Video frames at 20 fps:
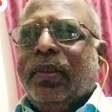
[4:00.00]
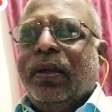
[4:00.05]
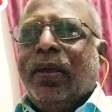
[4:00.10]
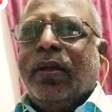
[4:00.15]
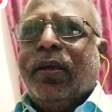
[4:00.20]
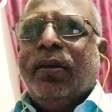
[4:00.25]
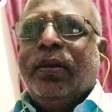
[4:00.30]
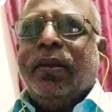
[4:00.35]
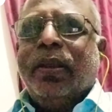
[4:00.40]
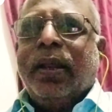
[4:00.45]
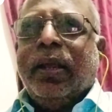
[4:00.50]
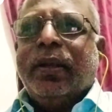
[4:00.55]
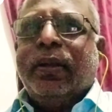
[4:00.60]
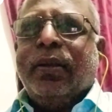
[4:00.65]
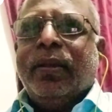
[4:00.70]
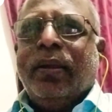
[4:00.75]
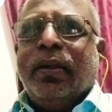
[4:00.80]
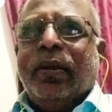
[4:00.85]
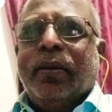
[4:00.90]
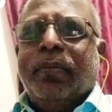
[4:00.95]
They are
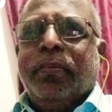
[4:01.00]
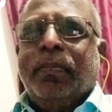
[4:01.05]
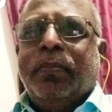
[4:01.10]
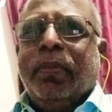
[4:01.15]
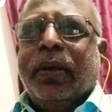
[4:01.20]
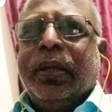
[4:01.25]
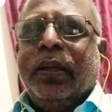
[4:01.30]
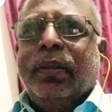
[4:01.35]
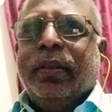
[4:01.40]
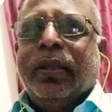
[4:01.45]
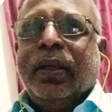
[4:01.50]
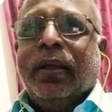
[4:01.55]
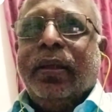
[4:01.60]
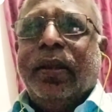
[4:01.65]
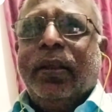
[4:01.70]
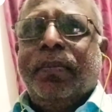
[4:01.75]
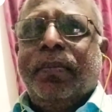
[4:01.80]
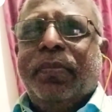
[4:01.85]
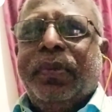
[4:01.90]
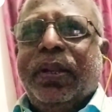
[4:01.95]
directed by
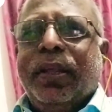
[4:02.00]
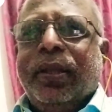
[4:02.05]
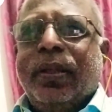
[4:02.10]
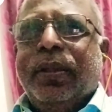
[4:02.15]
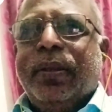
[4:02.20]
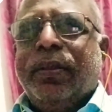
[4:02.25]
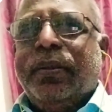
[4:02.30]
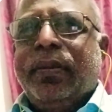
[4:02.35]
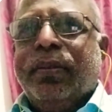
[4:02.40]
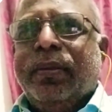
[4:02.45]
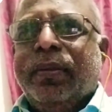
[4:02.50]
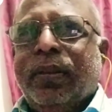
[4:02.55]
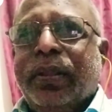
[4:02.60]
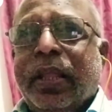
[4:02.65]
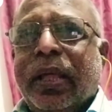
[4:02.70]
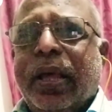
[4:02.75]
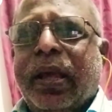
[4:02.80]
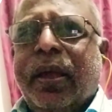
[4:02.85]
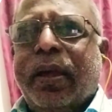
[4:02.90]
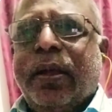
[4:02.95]
their ending.
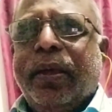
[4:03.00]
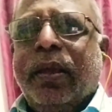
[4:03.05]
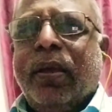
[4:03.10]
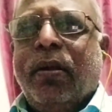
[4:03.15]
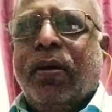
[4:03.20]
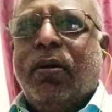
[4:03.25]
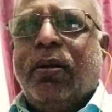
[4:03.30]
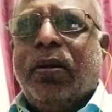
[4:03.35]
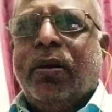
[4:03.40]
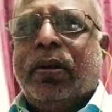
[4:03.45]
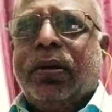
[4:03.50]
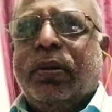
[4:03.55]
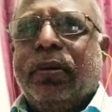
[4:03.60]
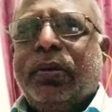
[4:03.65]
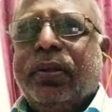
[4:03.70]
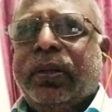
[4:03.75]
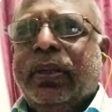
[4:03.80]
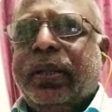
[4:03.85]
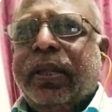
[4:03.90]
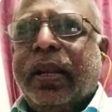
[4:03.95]
They are
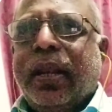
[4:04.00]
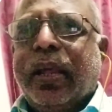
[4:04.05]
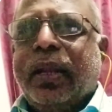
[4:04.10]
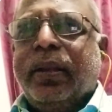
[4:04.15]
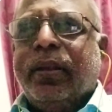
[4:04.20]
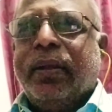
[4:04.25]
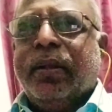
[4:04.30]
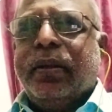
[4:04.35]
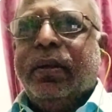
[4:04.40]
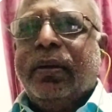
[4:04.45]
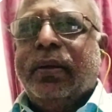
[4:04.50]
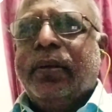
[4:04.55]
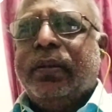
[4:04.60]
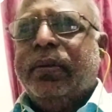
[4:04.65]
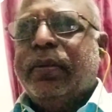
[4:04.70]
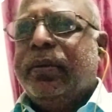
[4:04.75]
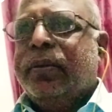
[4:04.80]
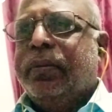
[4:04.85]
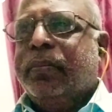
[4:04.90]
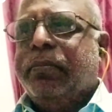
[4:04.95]
directed
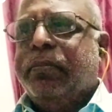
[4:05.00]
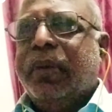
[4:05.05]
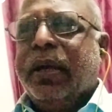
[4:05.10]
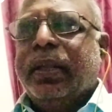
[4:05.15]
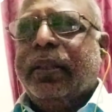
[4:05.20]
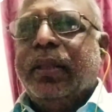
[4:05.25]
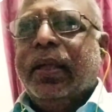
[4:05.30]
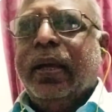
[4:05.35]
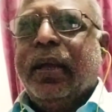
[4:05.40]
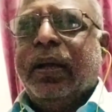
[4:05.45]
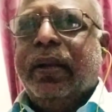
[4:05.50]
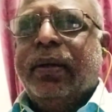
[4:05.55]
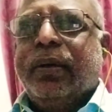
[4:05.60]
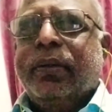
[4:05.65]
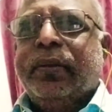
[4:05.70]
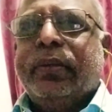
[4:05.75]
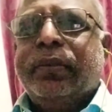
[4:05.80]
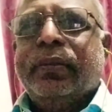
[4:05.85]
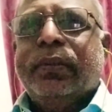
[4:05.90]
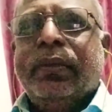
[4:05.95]
by their
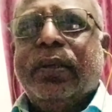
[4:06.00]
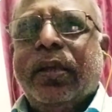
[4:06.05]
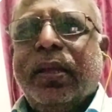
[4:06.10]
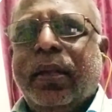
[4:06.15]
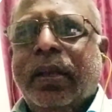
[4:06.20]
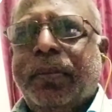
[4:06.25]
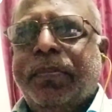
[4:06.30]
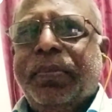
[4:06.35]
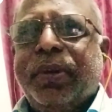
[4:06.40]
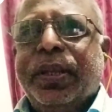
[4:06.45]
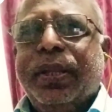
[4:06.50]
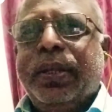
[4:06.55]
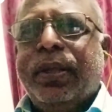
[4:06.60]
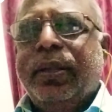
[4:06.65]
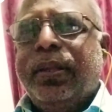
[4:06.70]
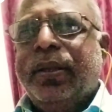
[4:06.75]
ending.